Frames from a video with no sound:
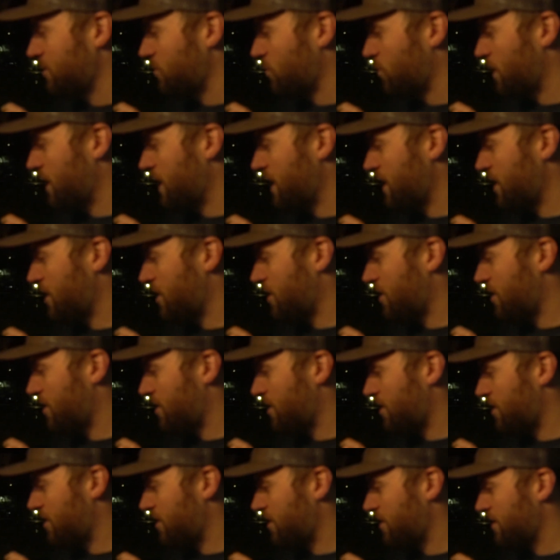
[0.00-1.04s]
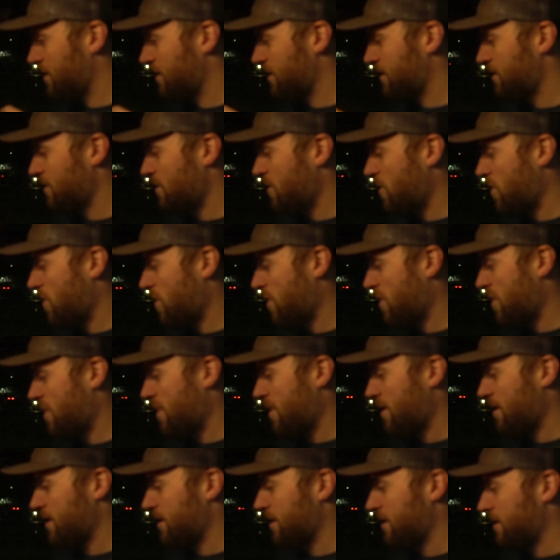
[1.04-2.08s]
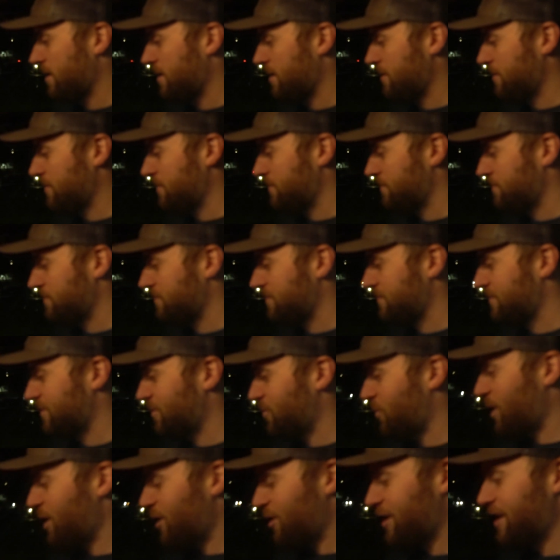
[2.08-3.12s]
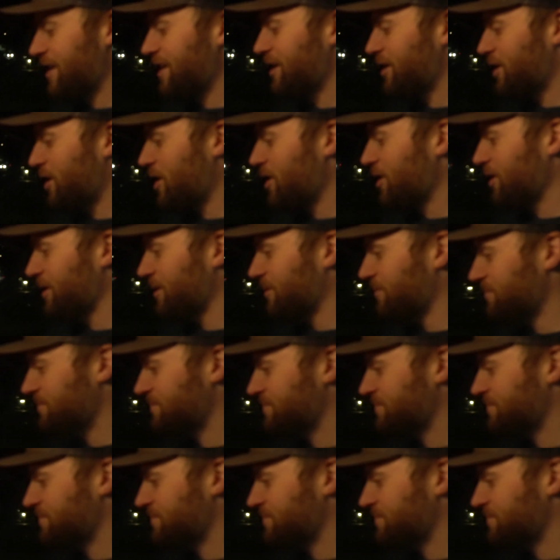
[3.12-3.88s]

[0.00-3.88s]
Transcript: we are. This is gonna be good. We are gonna call it. This